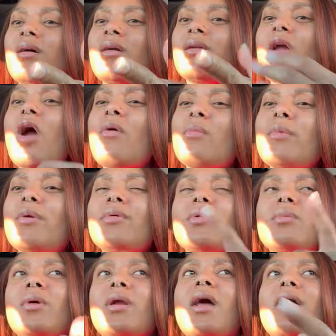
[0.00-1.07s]
y'all remember
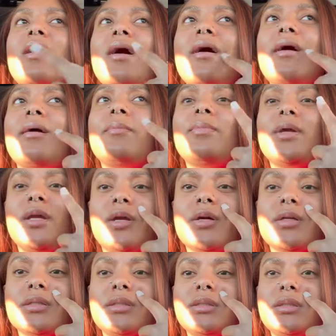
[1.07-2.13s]
when I got
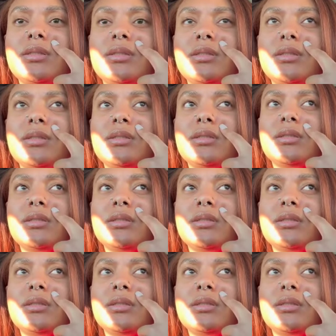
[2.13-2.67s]
pierced